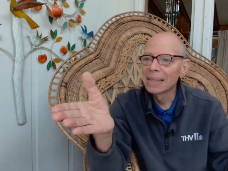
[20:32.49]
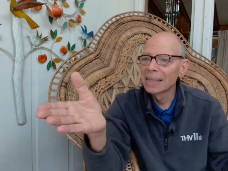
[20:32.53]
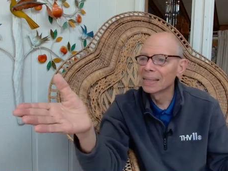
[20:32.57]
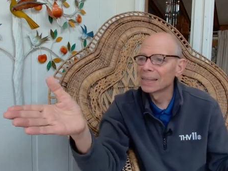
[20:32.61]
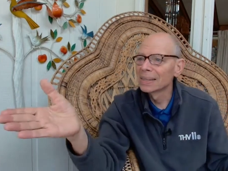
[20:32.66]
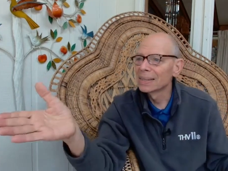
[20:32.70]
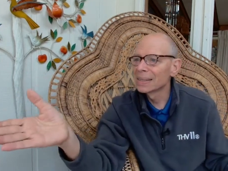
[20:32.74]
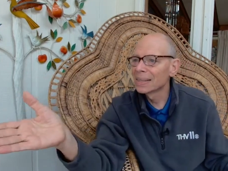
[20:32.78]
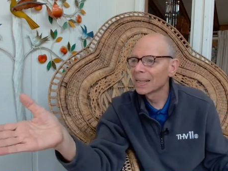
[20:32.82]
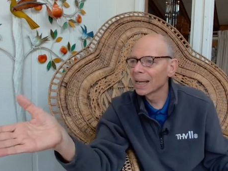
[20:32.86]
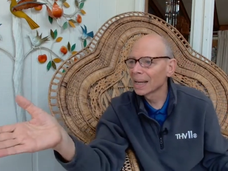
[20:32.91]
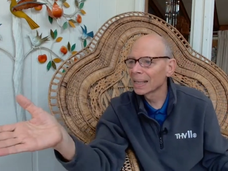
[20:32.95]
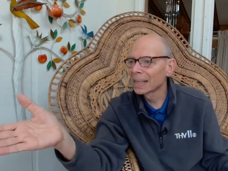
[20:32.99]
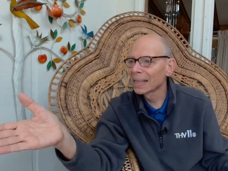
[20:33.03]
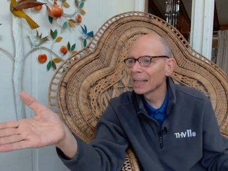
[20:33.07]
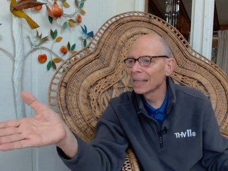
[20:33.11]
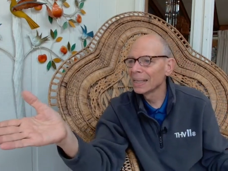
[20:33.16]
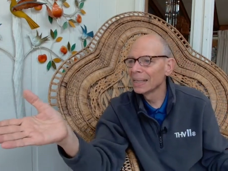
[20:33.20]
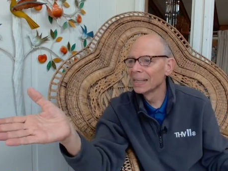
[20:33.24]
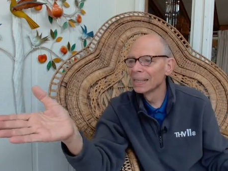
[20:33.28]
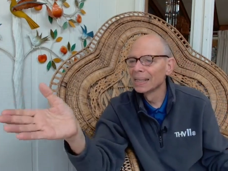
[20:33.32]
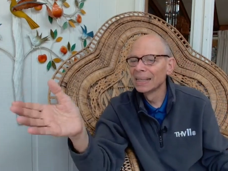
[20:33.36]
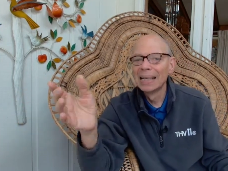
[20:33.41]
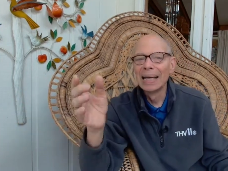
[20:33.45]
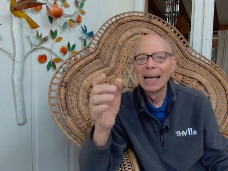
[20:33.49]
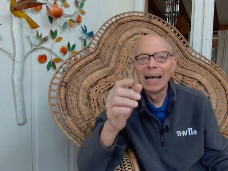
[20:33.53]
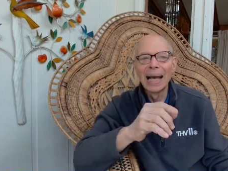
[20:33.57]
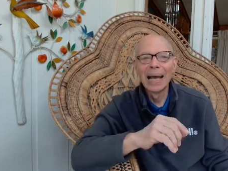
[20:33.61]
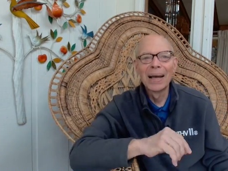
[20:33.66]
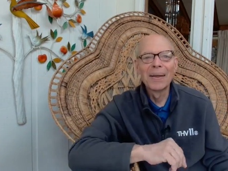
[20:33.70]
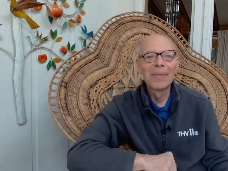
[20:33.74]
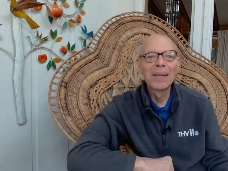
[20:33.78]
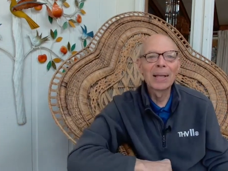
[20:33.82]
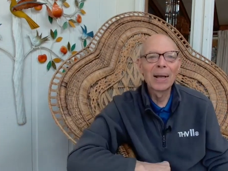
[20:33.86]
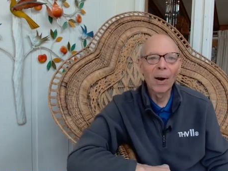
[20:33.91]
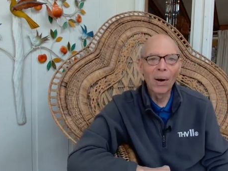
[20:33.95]
Kentucky,
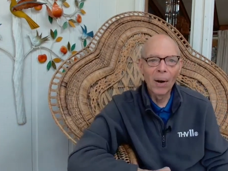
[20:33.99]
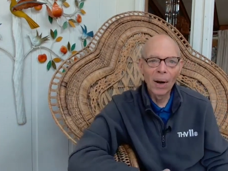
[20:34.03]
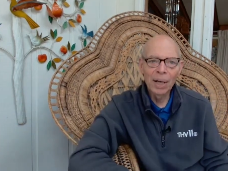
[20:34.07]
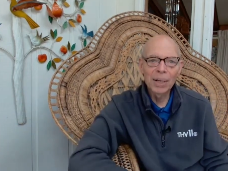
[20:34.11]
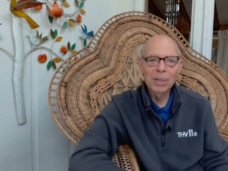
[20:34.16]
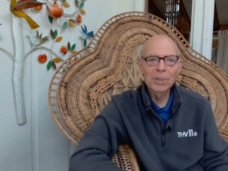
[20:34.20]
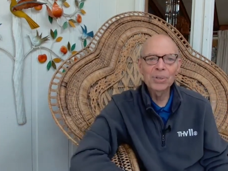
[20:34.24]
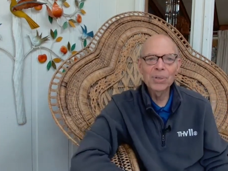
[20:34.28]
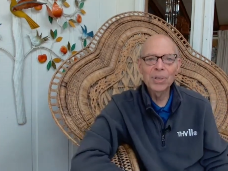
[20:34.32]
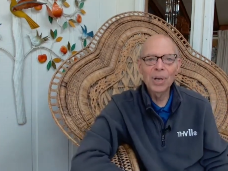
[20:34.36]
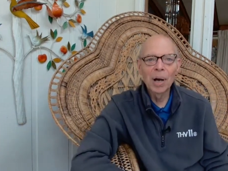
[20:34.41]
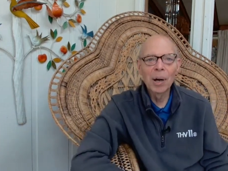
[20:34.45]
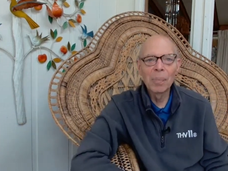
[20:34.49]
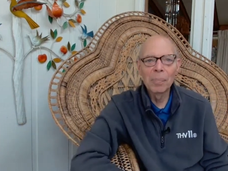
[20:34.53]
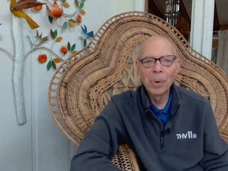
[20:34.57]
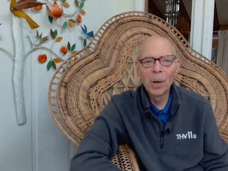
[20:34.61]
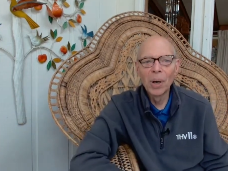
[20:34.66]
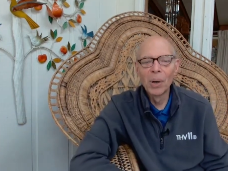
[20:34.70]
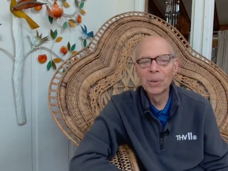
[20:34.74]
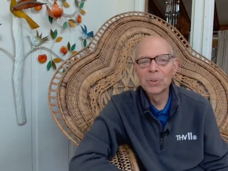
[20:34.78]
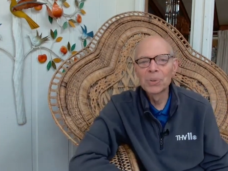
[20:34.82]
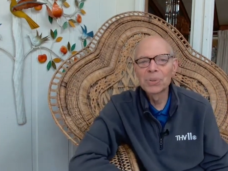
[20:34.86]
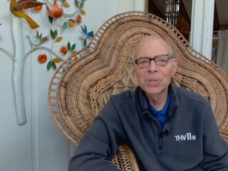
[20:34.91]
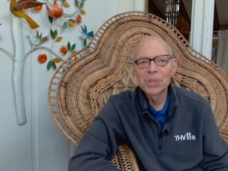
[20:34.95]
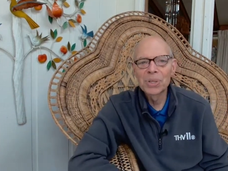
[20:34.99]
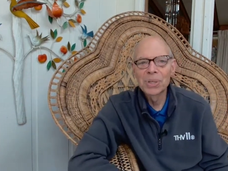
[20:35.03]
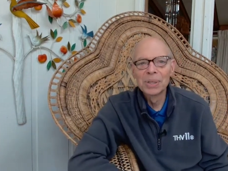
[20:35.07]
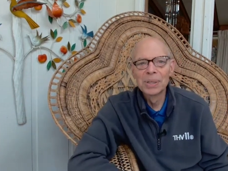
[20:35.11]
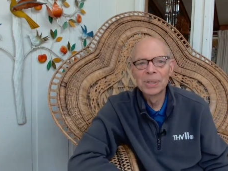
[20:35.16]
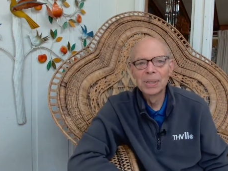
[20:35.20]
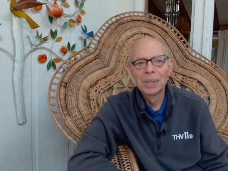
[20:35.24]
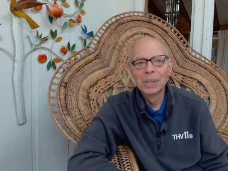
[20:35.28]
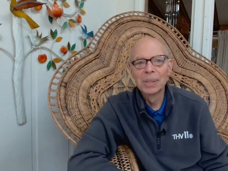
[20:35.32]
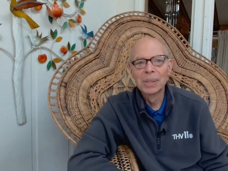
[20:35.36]
and the Arkansas Post